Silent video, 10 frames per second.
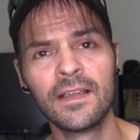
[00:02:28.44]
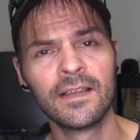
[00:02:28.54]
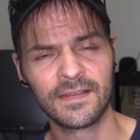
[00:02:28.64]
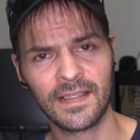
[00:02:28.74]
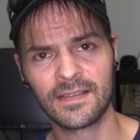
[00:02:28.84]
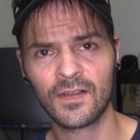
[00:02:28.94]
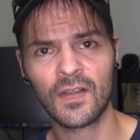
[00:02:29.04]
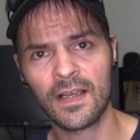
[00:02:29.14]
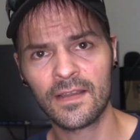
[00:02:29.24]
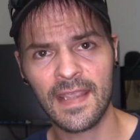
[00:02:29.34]
6
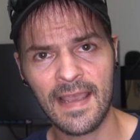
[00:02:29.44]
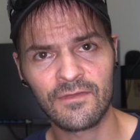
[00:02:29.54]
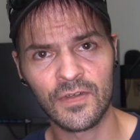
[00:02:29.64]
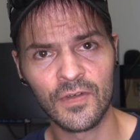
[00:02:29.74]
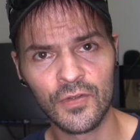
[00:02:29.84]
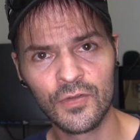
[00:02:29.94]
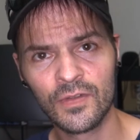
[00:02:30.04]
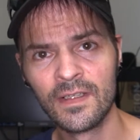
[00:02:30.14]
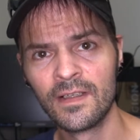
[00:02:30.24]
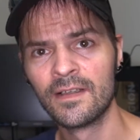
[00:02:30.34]
o'clock in the
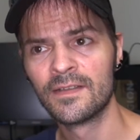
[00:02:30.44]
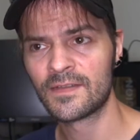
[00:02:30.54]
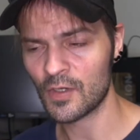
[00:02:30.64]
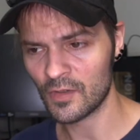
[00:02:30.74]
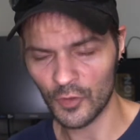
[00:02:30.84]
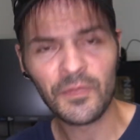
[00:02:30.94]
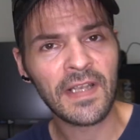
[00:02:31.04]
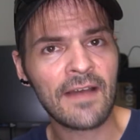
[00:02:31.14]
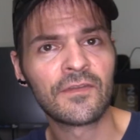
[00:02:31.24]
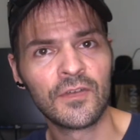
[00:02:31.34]
afternoon. So a little bit
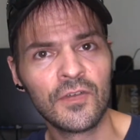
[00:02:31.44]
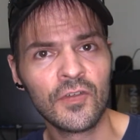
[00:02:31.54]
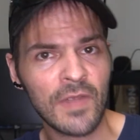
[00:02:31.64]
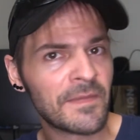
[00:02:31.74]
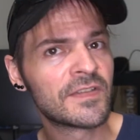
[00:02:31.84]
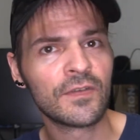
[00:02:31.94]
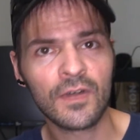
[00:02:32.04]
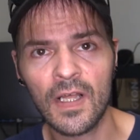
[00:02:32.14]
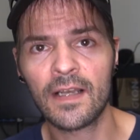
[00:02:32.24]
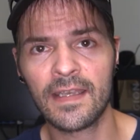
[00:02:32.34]
afternoon, maybe 2
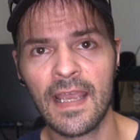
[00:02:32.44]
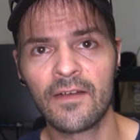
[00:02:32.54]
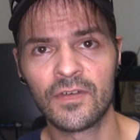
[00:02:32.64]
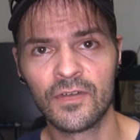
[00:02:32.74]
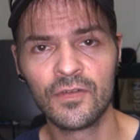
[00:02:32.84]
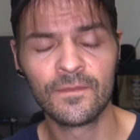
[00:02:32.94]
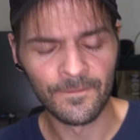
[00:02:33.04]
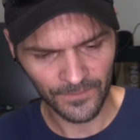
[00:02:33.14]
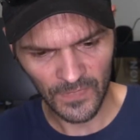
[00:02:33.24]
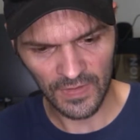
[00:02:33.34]
o'clock in the afternoon,
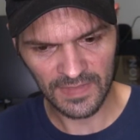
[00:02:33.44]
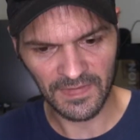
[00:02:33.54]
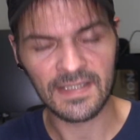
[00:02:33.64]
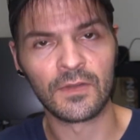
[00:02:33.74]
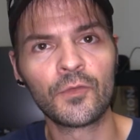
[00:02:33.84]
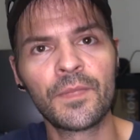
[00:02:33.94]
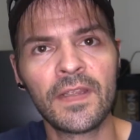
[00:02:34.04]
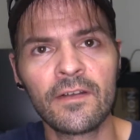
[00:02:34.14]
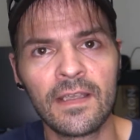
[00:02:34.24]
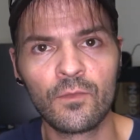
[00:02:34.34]
there'd just be this little
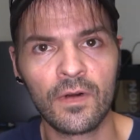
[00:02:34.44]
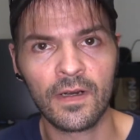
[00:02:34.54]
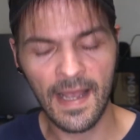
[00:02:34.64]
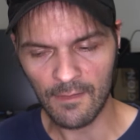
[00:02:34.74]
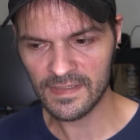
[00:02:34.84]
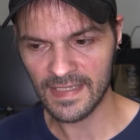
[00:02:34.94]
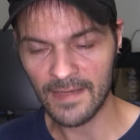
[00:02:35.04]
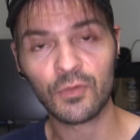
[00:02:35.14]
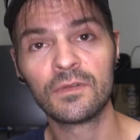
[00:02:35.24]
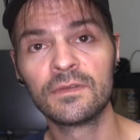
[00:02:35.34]
period where I was
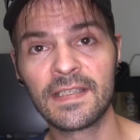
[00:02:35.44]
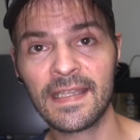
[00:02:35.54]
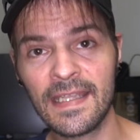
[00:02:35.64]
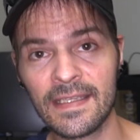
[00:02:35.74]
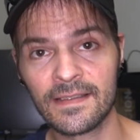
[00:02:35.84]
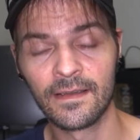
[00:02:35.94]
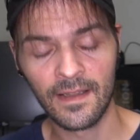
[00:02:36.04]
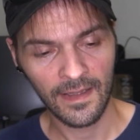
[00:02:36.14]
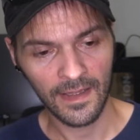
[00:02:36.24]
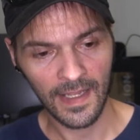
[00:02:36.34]
able to eat.
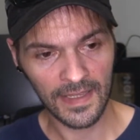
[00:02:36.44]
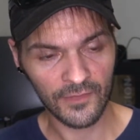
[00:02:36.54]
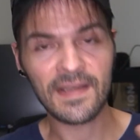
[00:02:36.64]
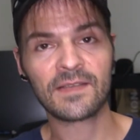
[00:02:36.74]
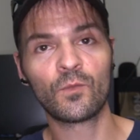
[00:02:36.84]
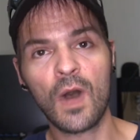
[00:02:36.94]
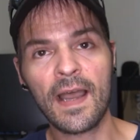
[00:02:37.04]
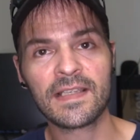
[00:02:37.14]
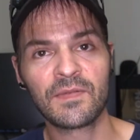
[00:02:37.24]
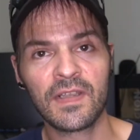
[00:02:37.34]
And the reason
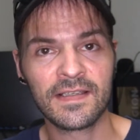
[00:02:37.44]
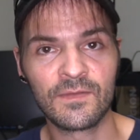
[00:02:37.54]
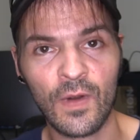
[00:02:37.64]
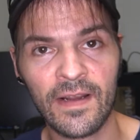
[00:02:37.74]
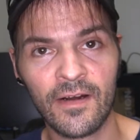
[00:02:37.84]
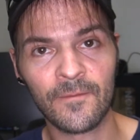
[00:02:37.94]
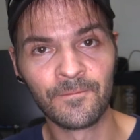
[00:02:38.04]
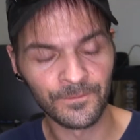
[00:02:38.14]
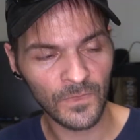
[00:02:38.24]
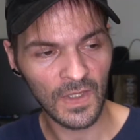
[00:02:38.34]
why is because where
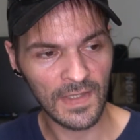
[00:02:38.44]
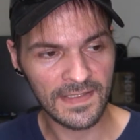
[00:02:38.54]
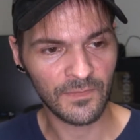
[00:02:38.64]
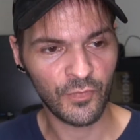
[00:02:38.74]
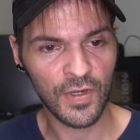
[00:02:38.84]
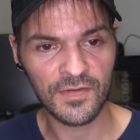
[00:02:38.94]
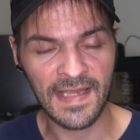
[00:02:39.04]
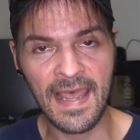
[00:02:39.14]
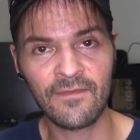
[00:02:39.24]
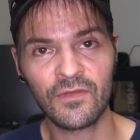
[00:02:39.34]
Lexapro's
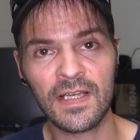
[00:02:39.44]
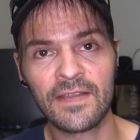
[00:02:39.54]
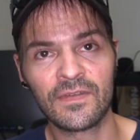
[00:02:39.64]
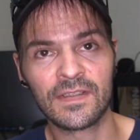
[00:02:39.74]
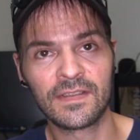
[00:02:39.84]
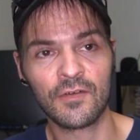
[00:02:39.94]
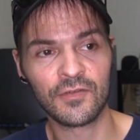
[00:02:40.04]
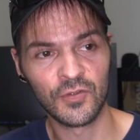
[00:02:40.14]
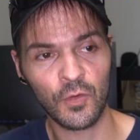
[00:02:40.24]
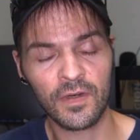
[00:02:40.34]
half-life is so
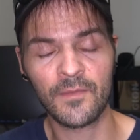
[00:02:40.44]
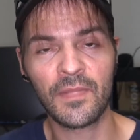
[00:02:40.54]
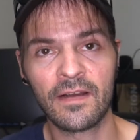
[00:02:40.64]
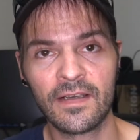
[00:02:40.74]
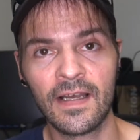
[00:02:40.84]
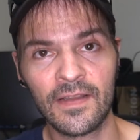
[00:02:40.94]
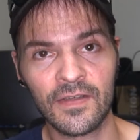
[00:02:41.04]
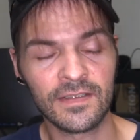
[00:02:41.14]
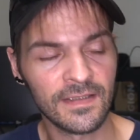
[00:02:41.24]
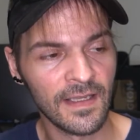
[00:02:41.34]
short compared to
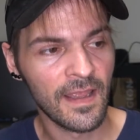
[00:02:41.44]
others,